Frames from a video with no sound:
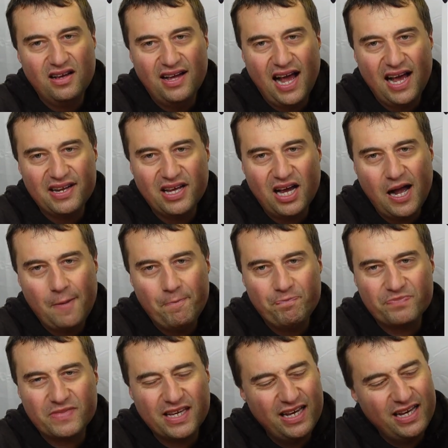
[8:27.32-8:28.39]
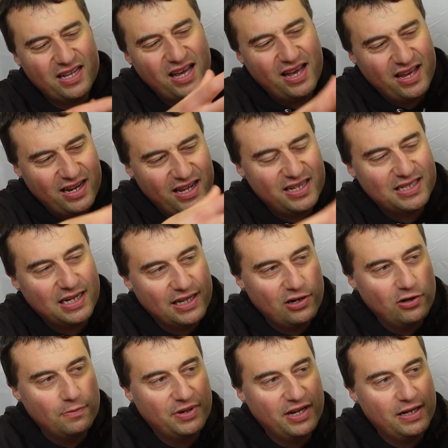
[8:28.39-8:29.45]
And it is a
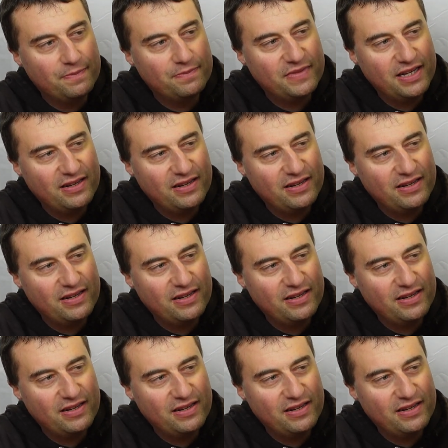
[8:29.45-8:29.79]
little bit,